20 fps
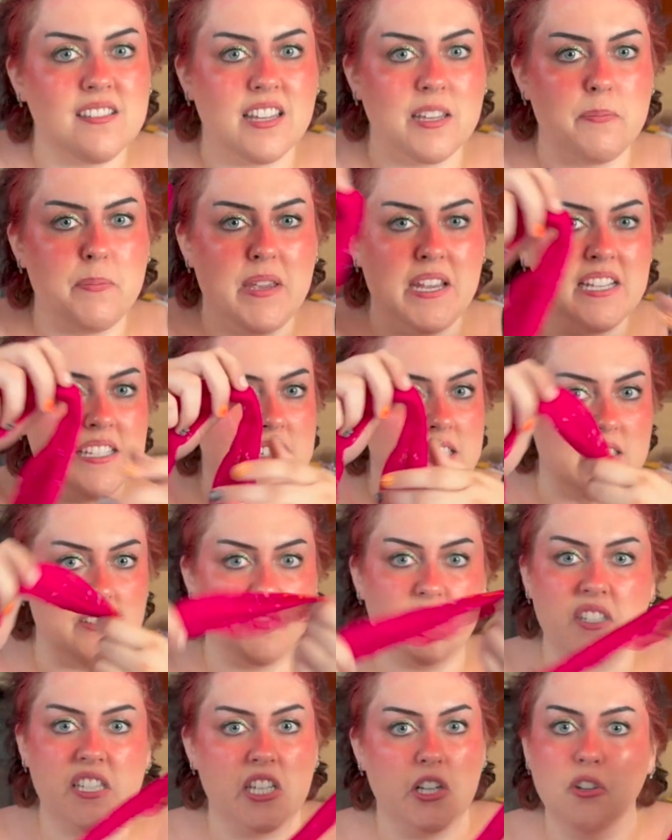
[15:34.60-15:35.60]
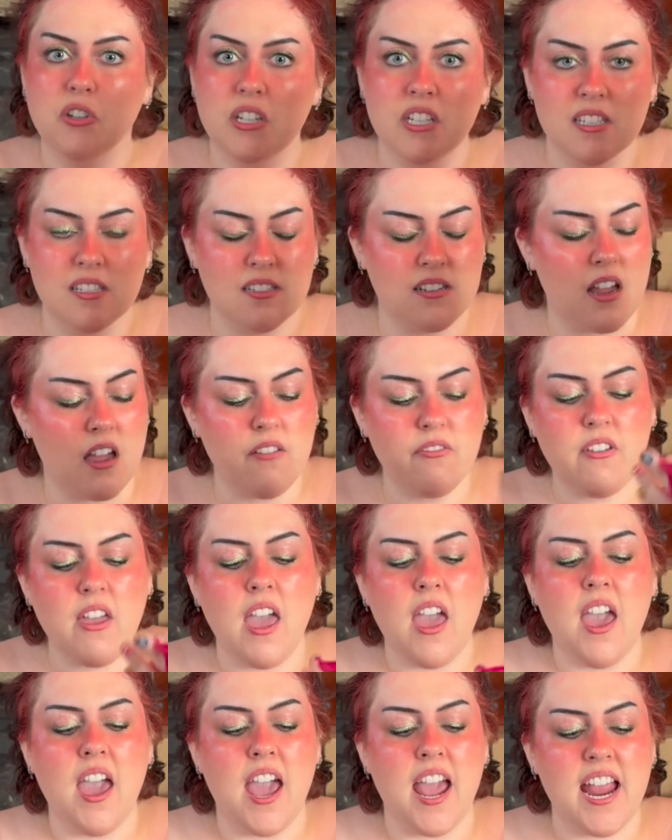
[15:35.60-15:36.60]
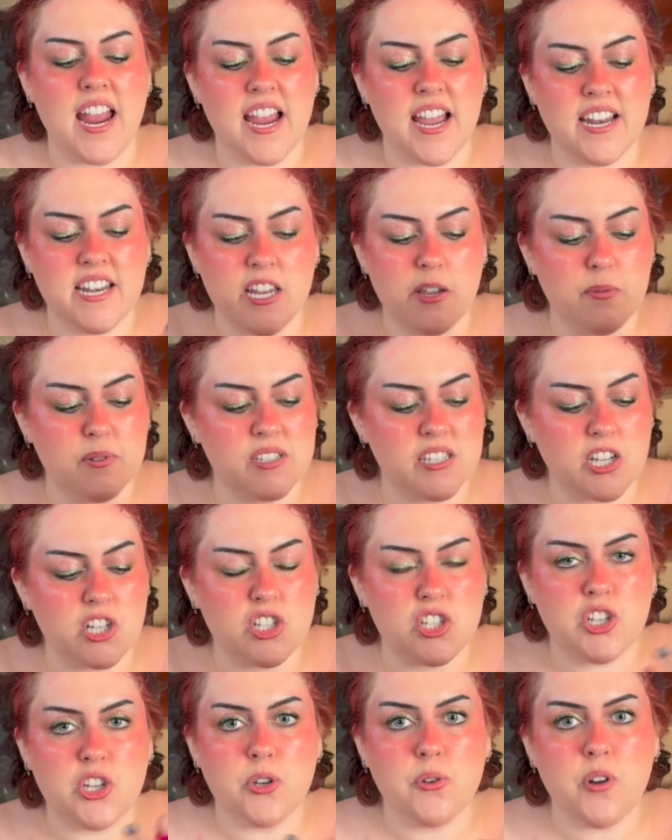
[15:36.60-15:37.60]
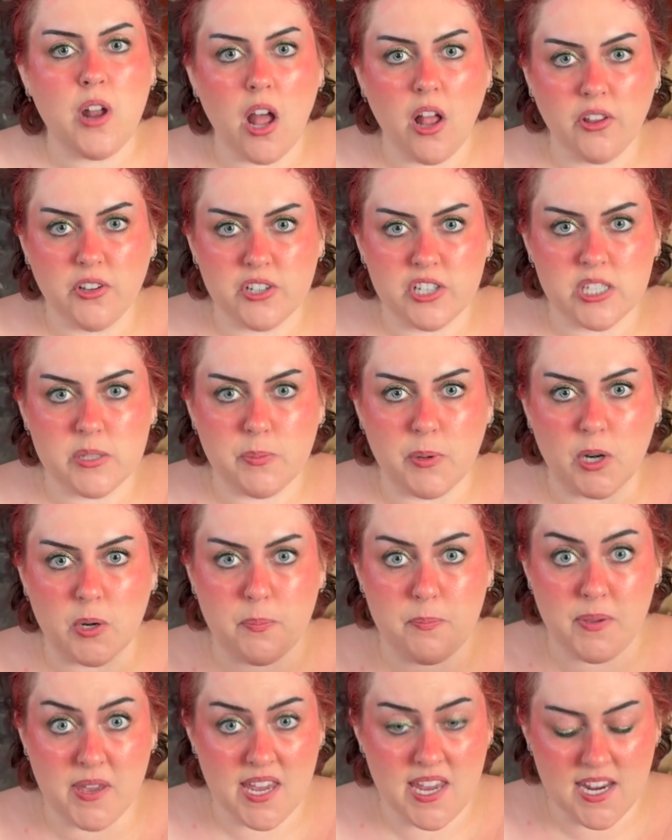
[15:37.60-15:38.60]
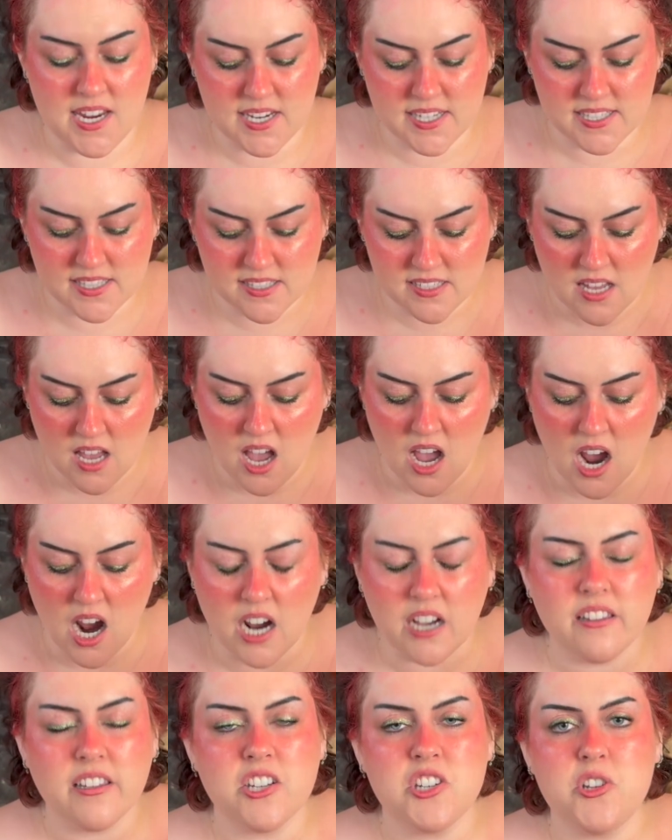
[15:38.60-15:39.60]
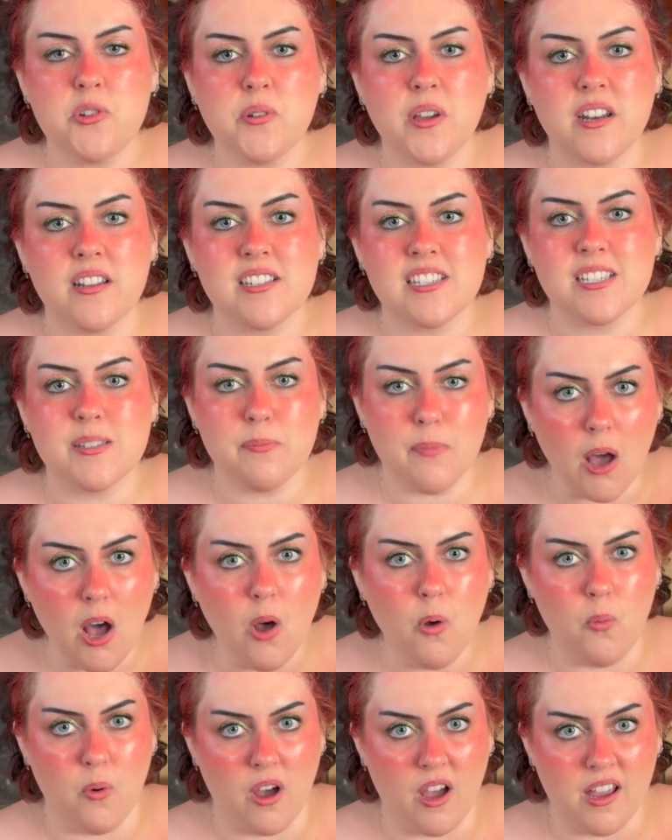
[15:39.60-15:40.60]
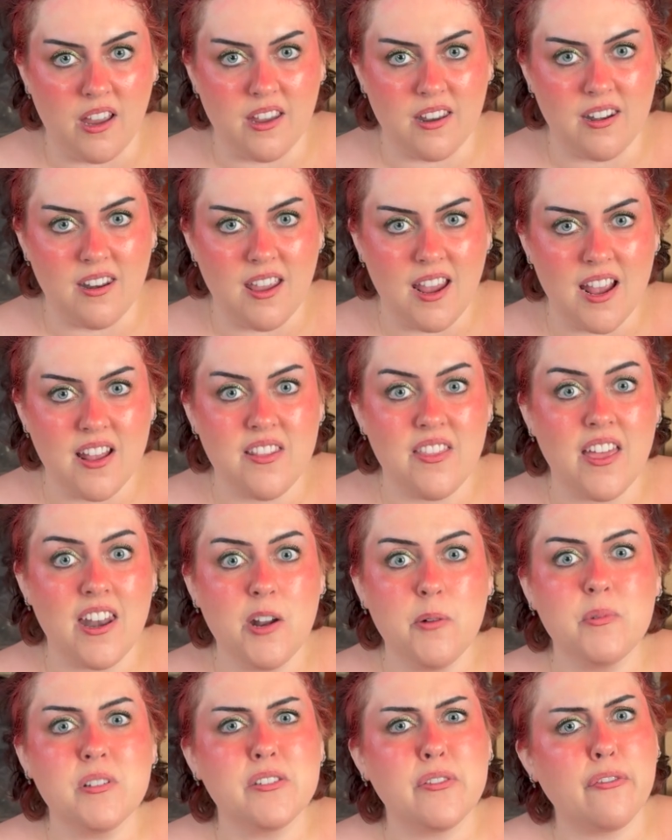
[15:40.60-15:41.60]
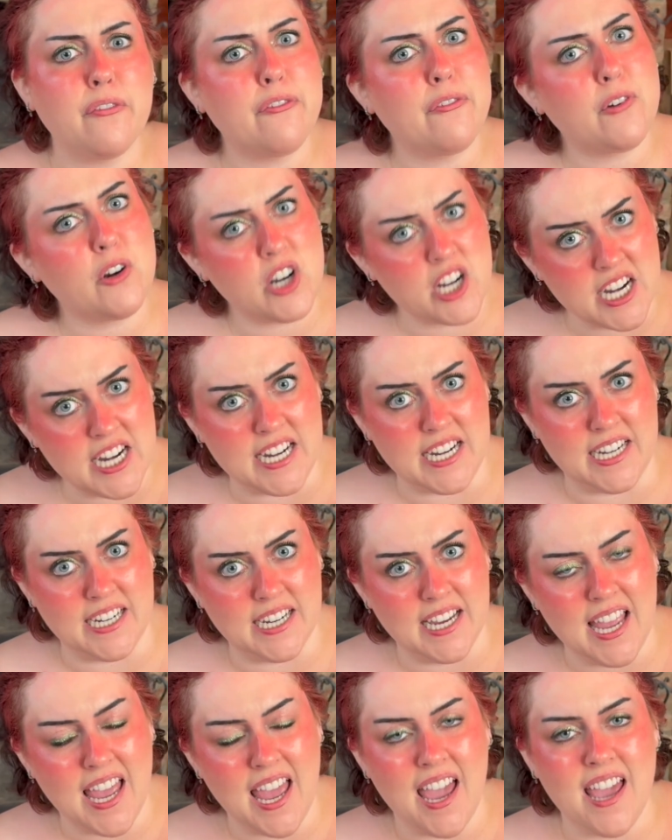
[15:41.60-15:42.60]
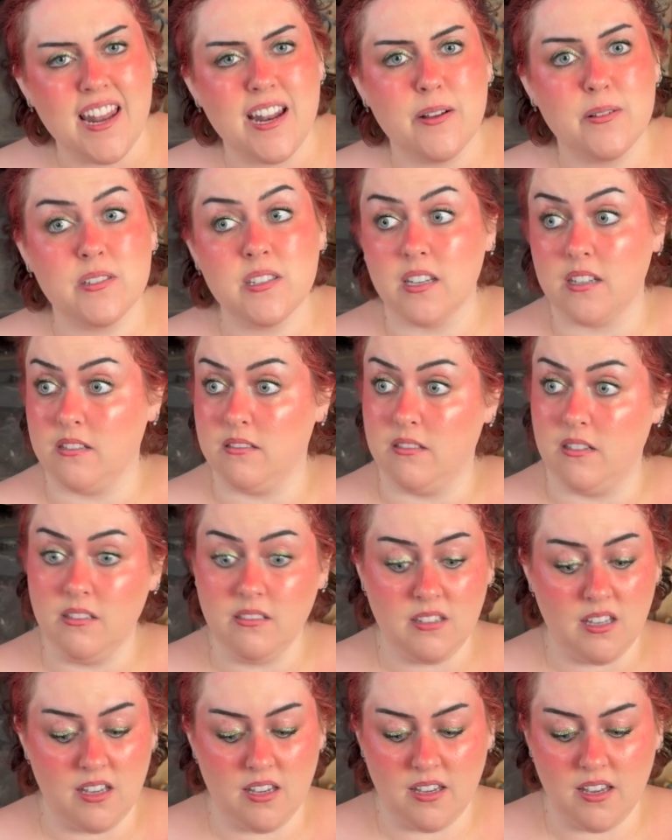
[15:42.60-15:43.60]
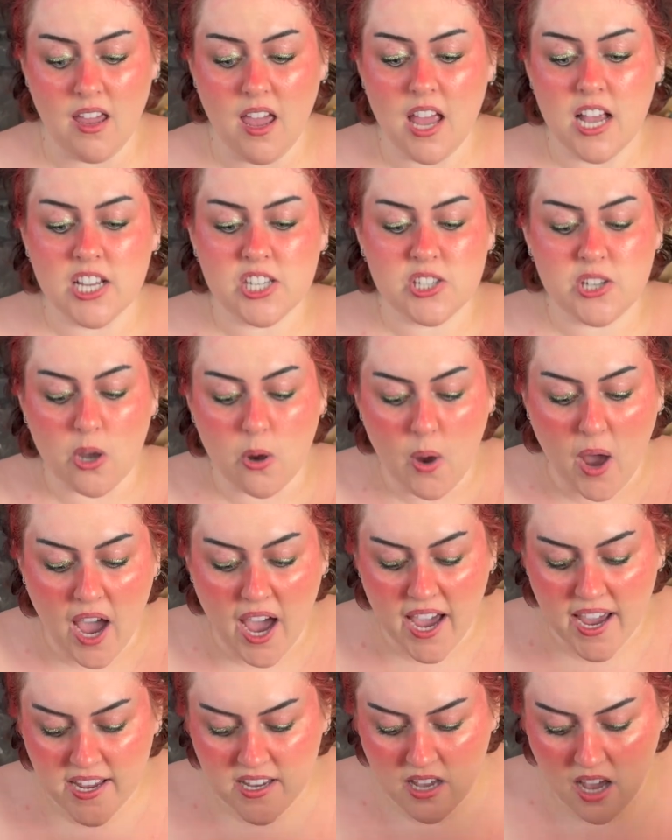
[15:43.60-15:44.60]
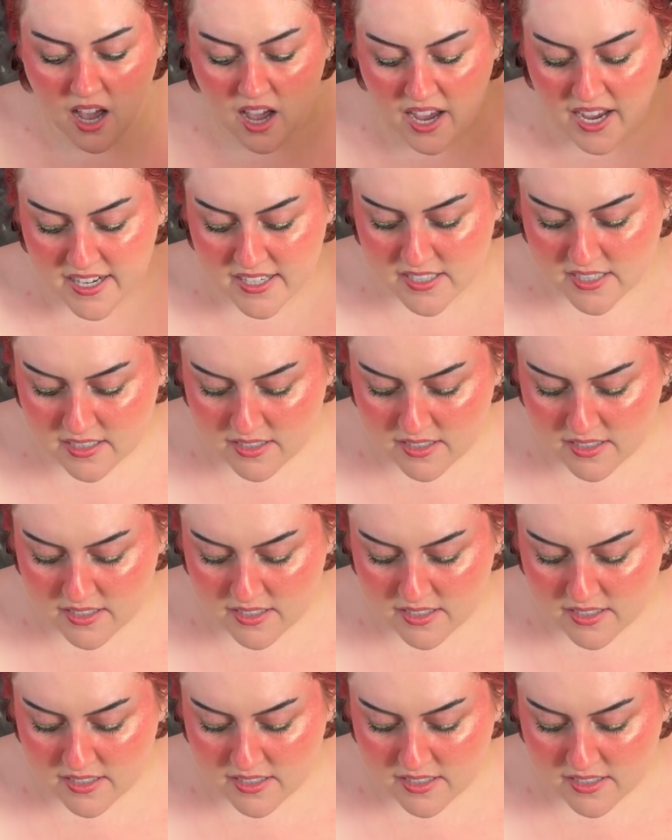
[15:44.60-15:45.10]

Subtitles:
like pieces of silk and stuff. And it was like $2 per piece unless you got a small one, and then it was free. And I was like, okay. So I got,